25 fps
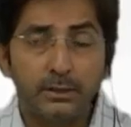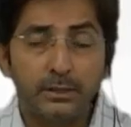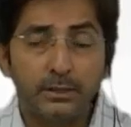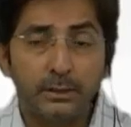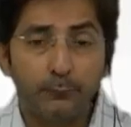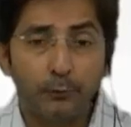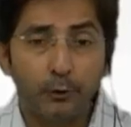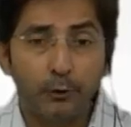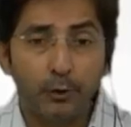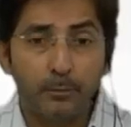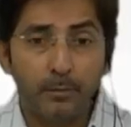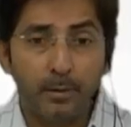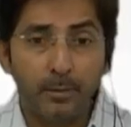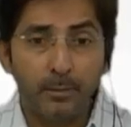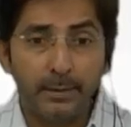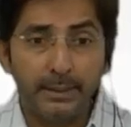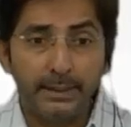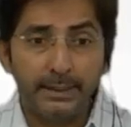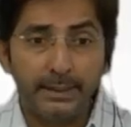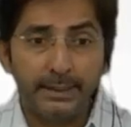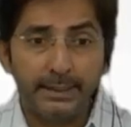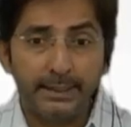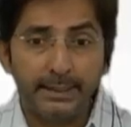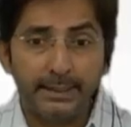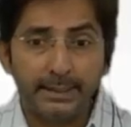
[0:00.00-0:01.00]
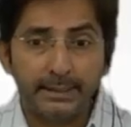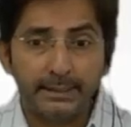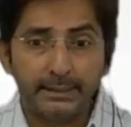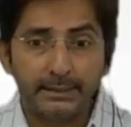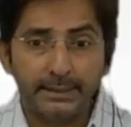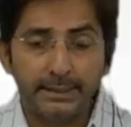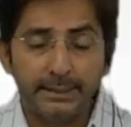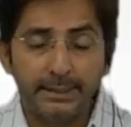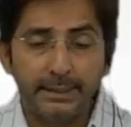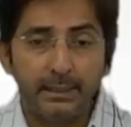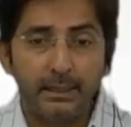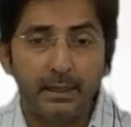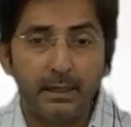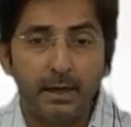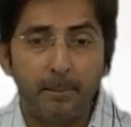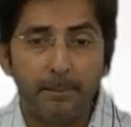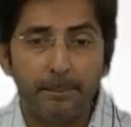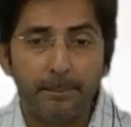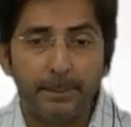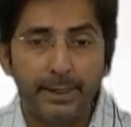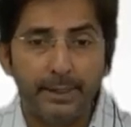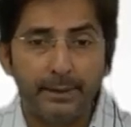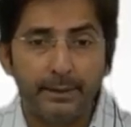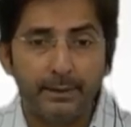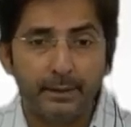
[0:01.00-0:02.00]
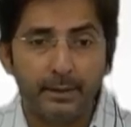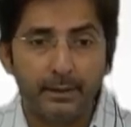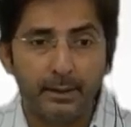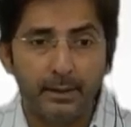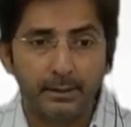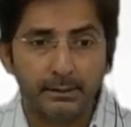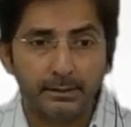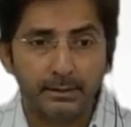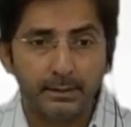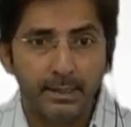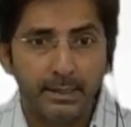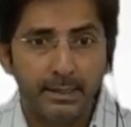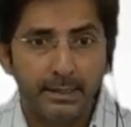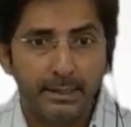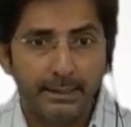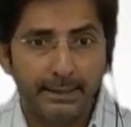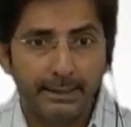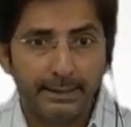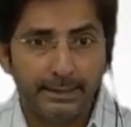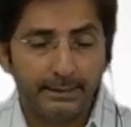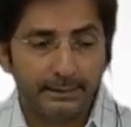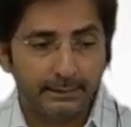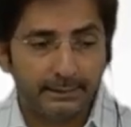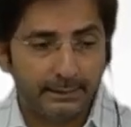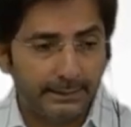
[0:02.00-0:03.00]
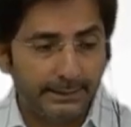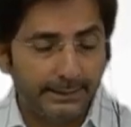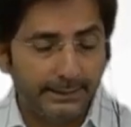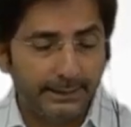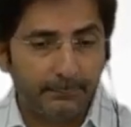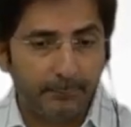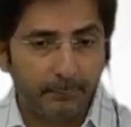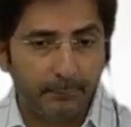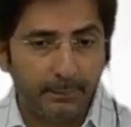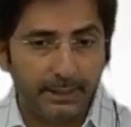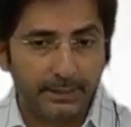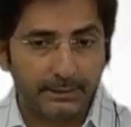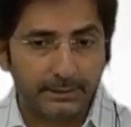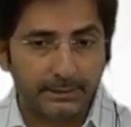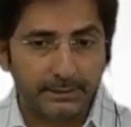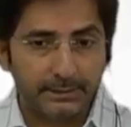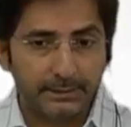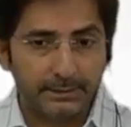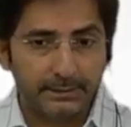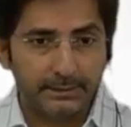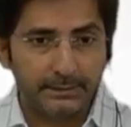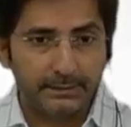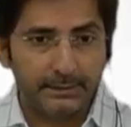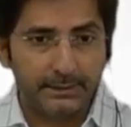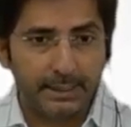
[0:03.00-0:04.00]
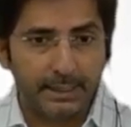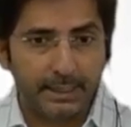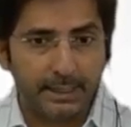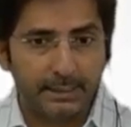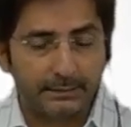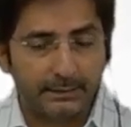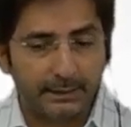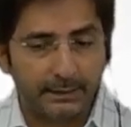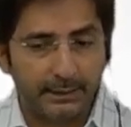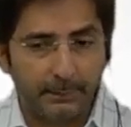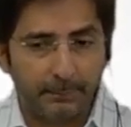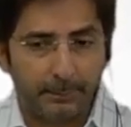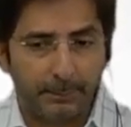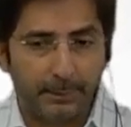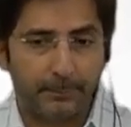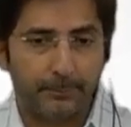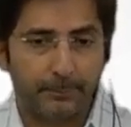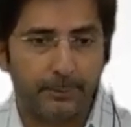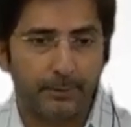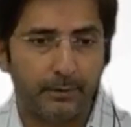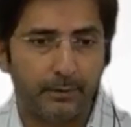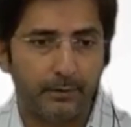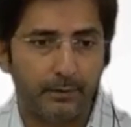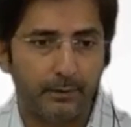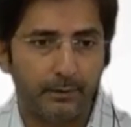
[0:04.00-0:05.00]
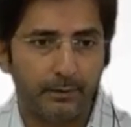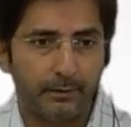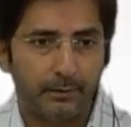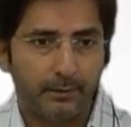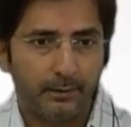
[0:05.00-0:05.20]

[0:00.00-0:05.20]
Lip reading: if you remember in ATC, in lump enters, in 3 places there are 3 people.